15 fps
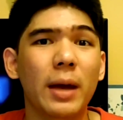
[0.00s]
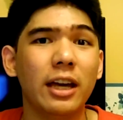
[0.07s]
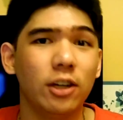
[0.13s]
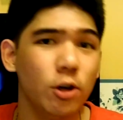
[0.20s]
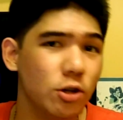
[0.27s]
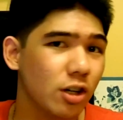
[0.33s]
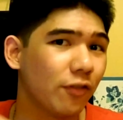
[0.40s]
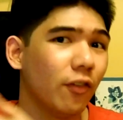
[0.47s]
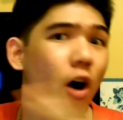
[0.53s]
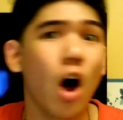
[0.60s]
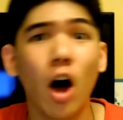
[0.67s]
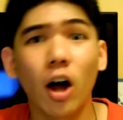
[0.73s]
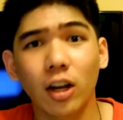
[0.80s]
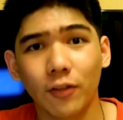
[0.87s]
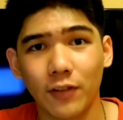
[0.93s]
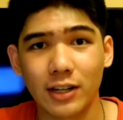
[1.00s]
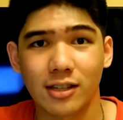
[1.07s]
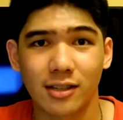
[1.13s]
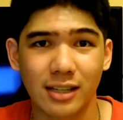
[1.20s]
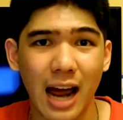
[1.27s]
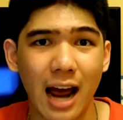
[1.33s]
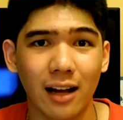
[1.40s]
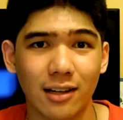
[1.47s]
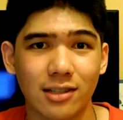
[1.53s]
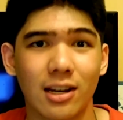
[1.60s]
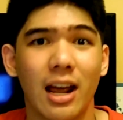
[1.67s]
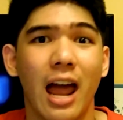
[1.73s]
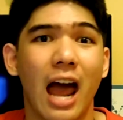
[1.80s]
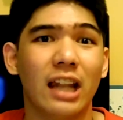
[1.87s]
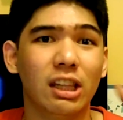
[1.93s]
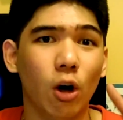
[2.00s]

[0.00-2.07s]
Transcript: to make use of all of his styles,